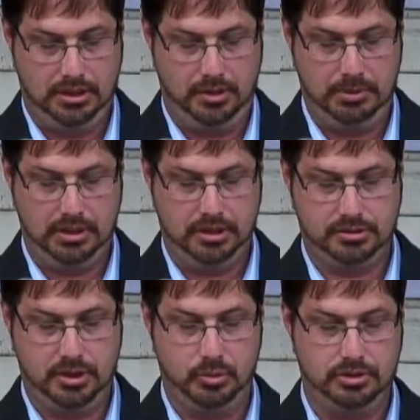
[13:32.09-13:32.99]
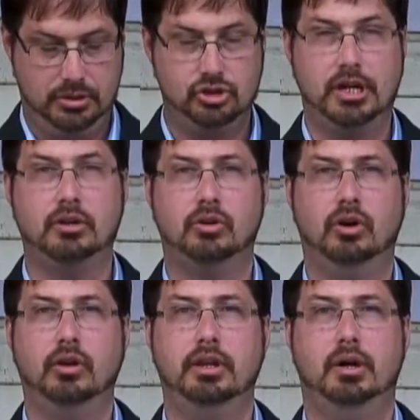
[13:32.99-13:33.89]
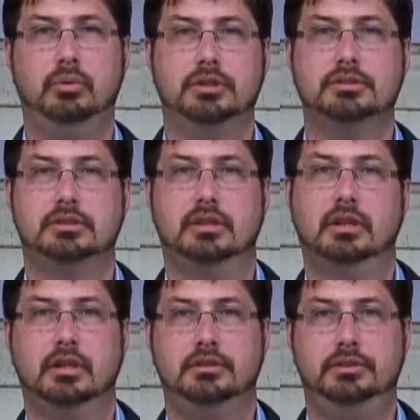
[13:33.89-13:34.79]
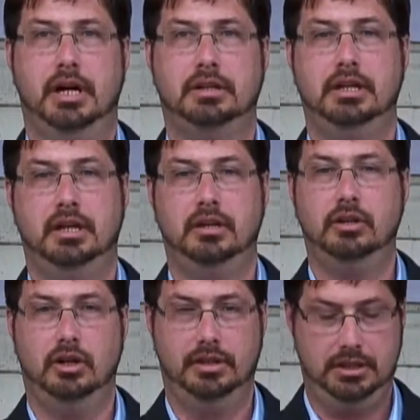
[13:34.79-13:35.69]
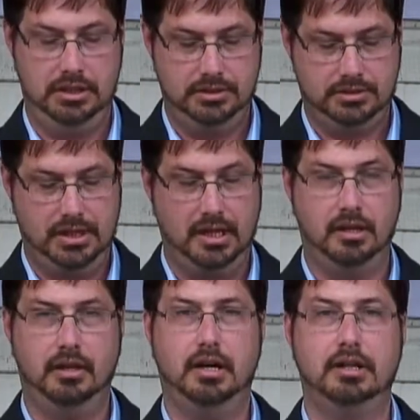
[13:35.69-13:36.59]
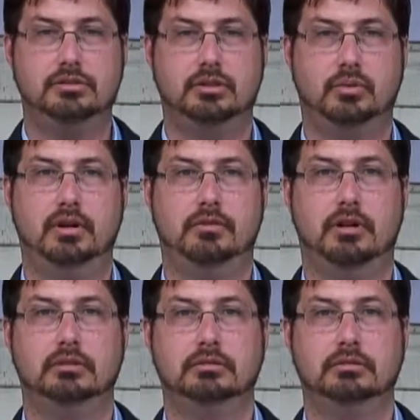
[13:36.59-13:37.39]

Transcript: because there was a general that was dug in on the east side of the Hudson River